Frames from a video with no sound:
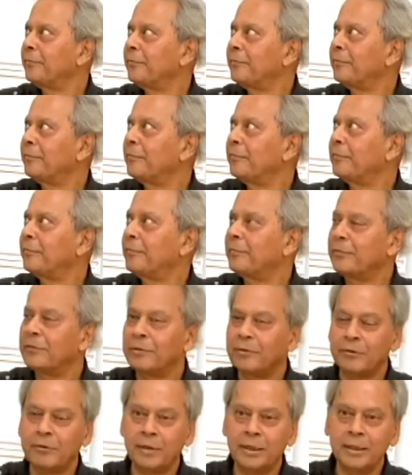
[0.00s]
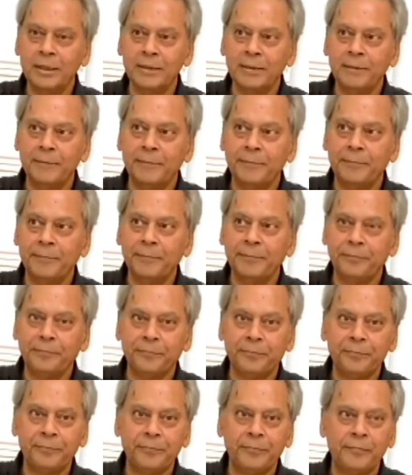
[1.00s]
Because they're
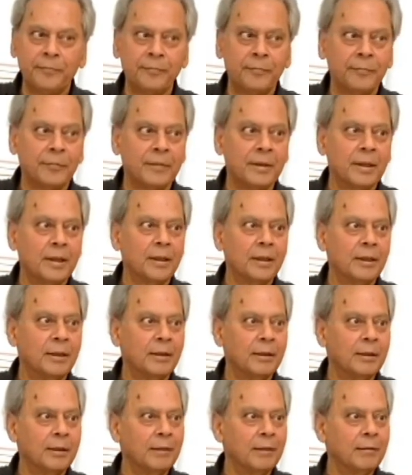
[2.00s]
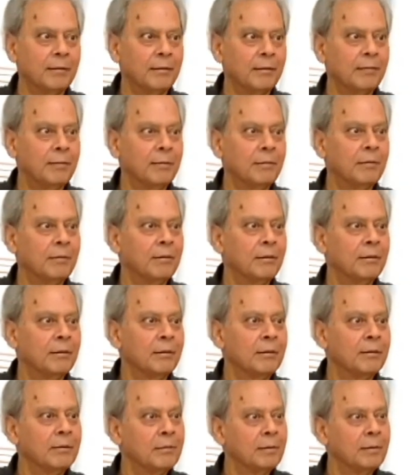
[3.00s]
connected. Trees are earth.